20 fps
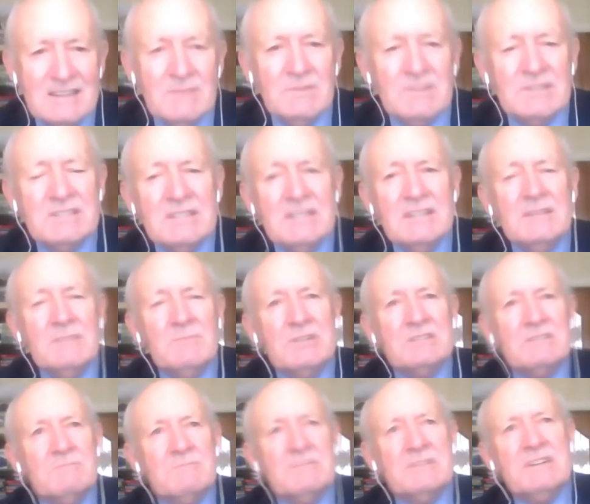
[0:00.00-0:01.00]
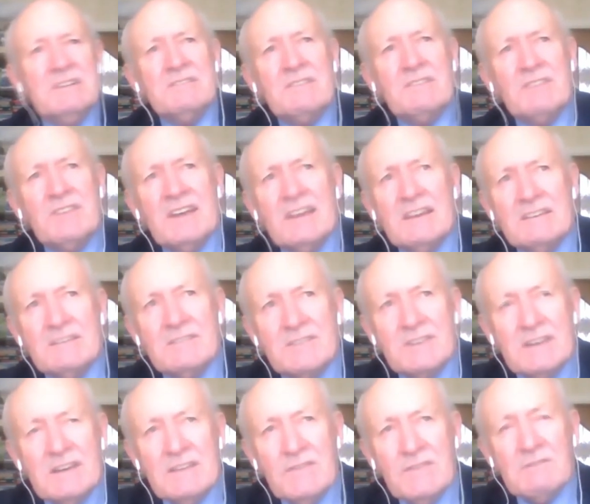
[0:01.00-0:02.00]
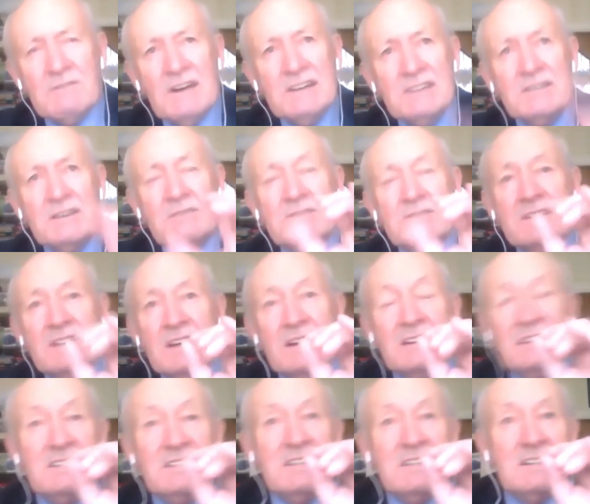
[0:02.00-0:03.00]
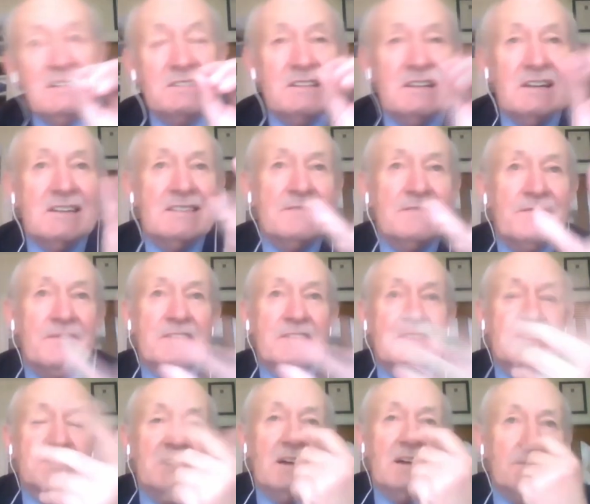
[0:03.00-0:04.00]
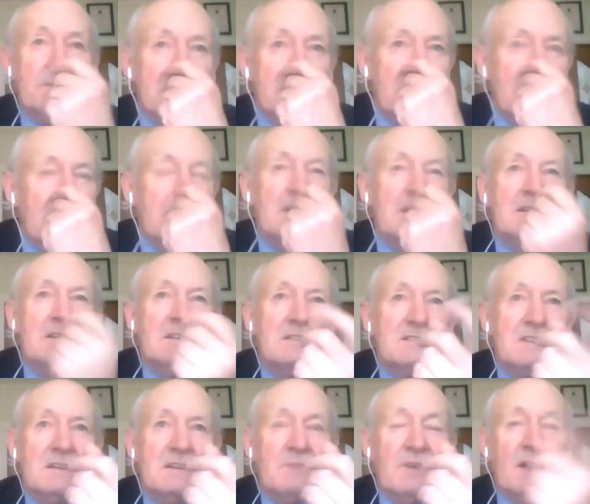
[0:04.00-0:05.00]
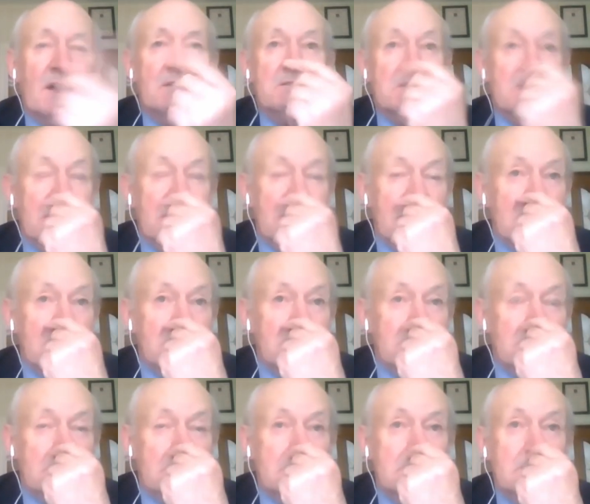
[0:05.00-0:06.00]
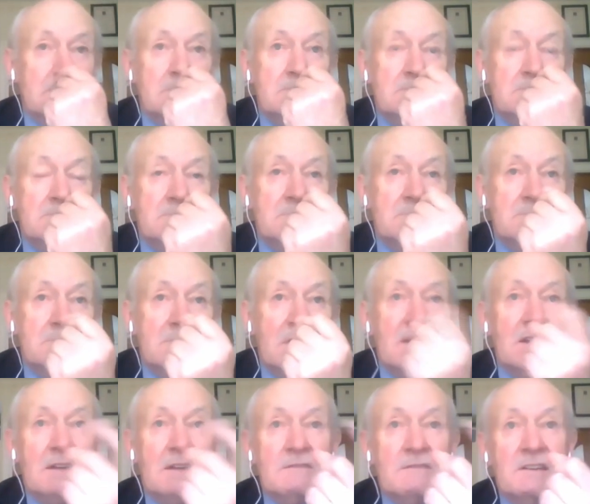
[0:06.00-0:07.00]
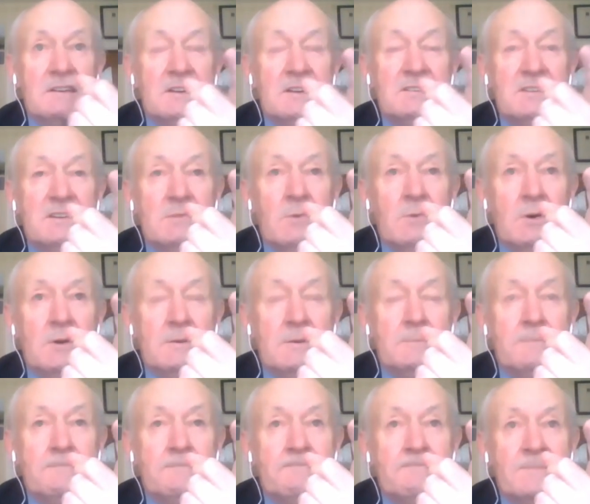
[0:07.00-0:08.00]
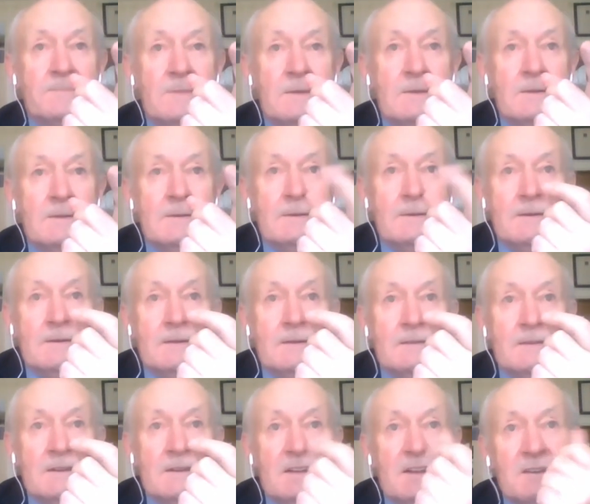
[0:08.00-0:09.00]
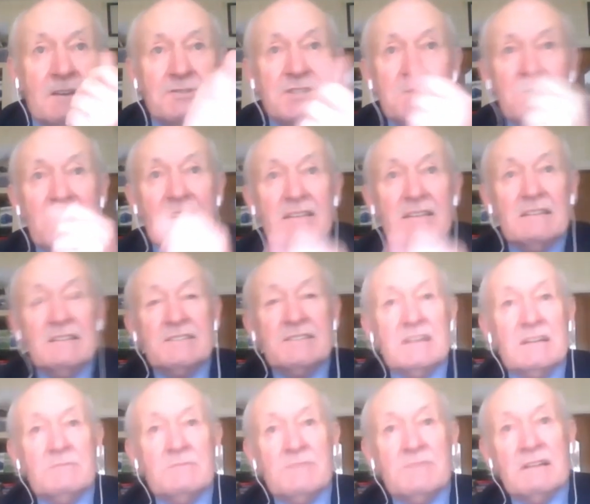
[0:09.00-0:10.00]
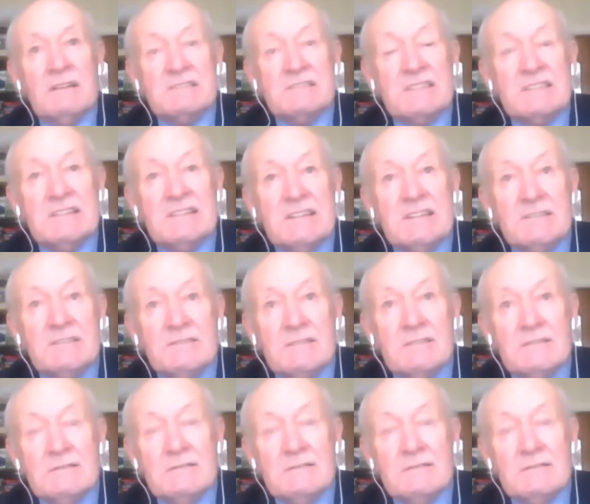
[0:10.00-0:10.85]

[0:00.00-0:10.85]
but here's the thing, you see, if you write down the ideas, like, for example, St. Patrick's Cathedral, 1191. The clergyman in St. Patrick's Cathedral